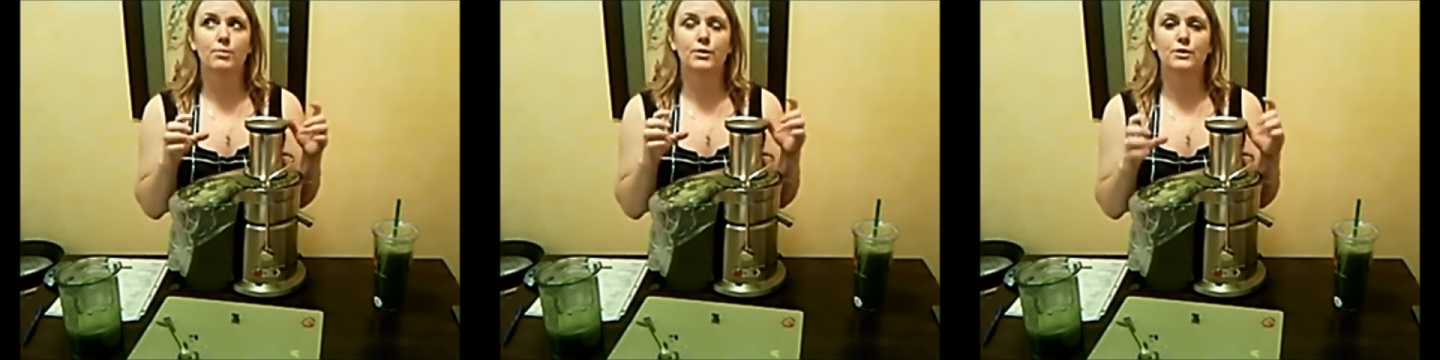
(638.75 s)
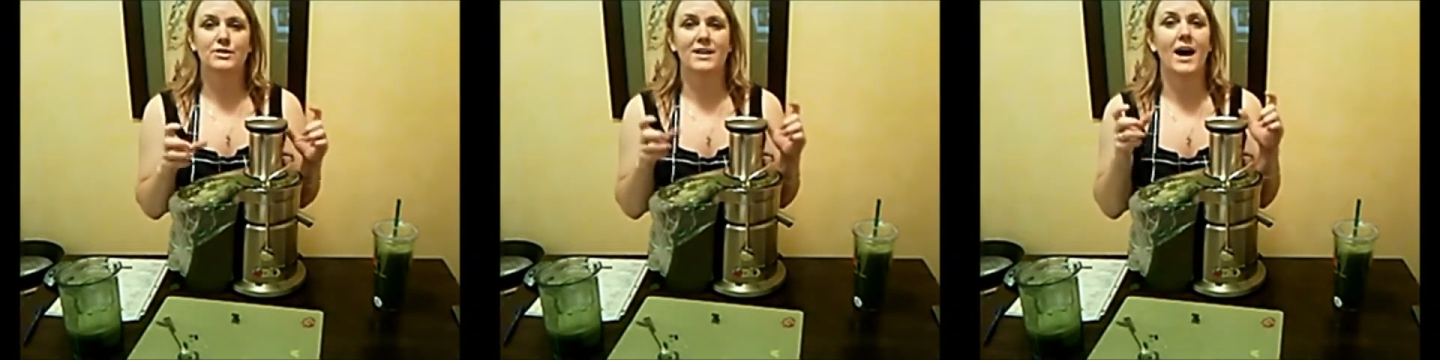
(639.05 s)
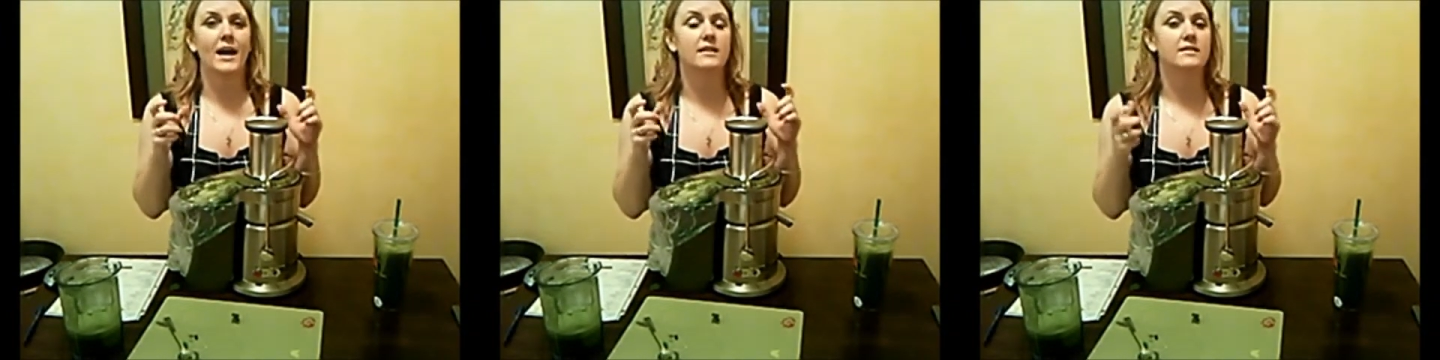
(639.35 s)
produce the
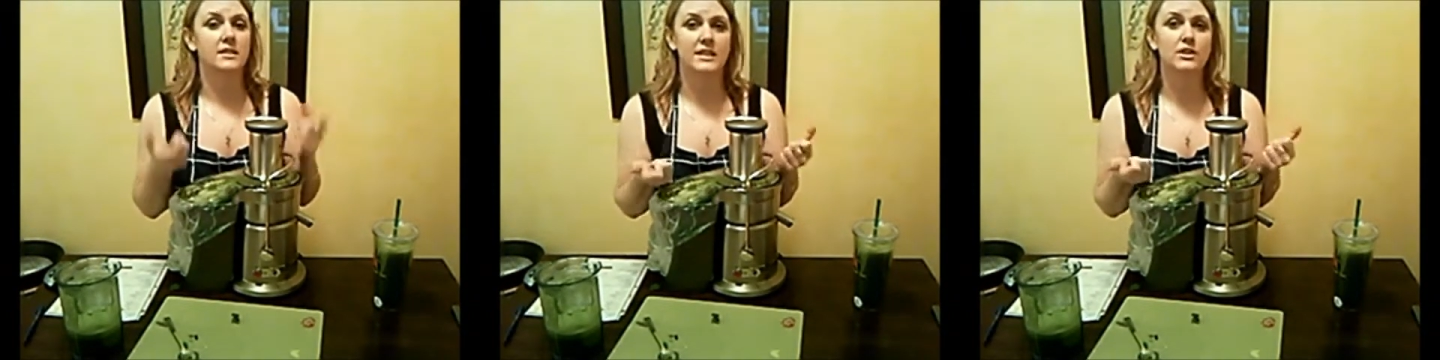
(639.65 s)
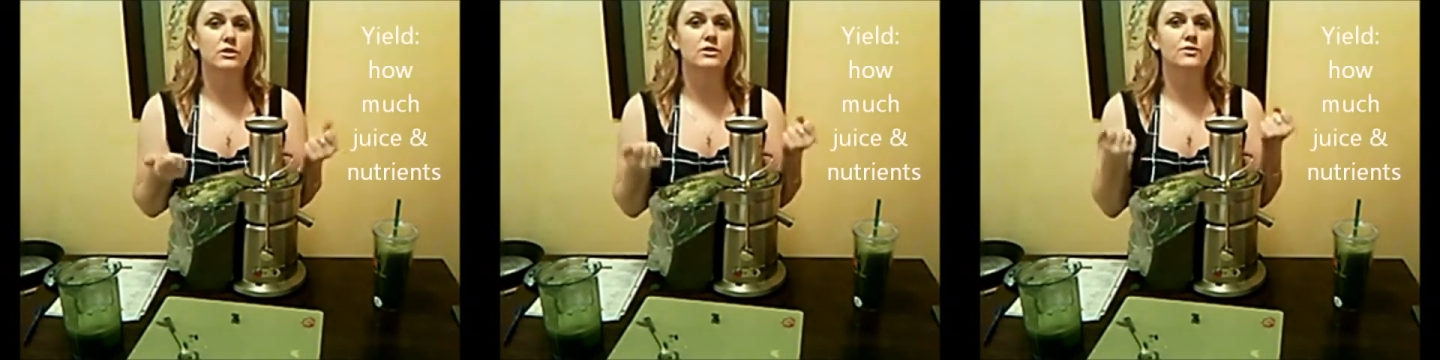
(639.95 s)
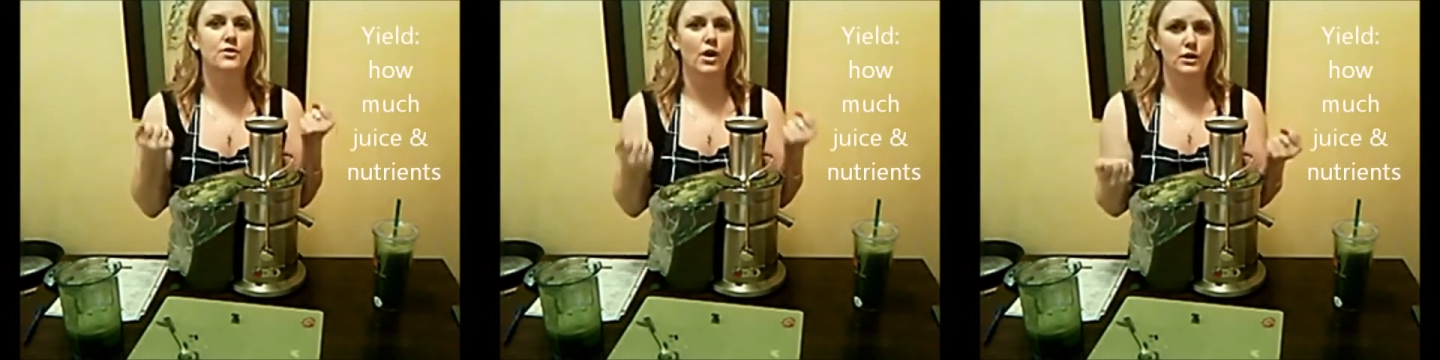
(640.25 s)
highest yield
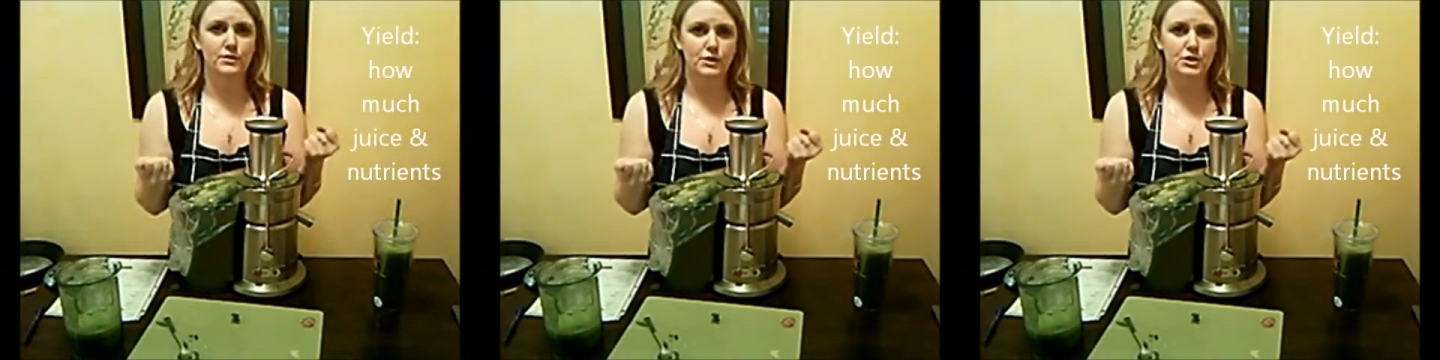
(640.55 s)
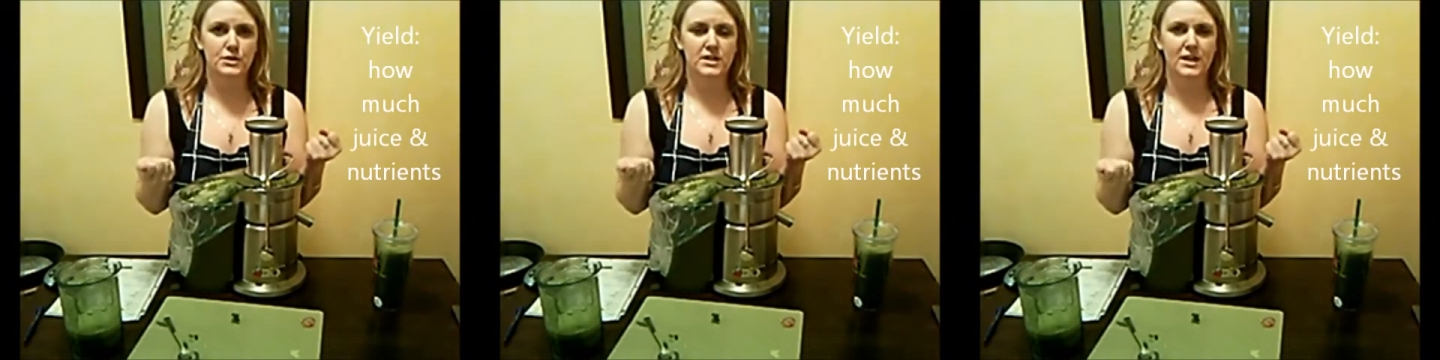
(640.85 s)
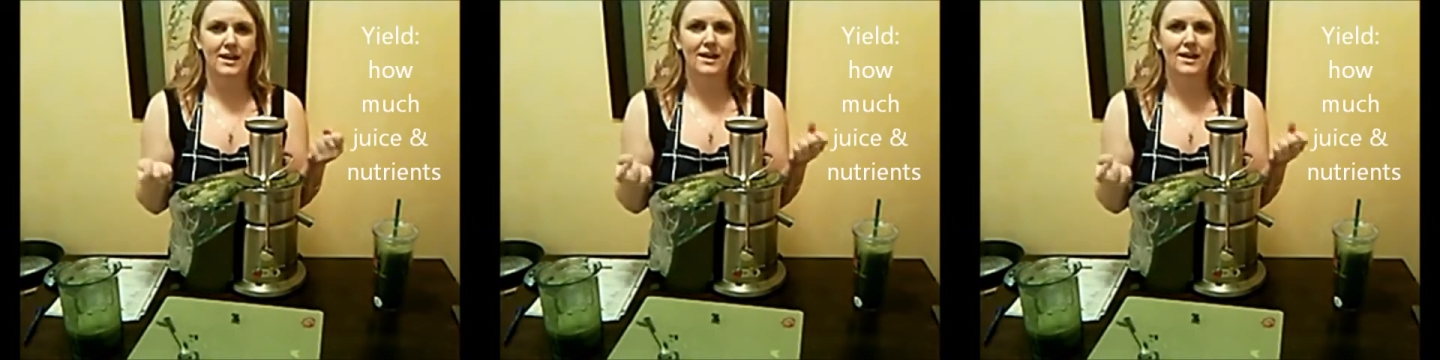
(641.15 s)
for all of your juicing.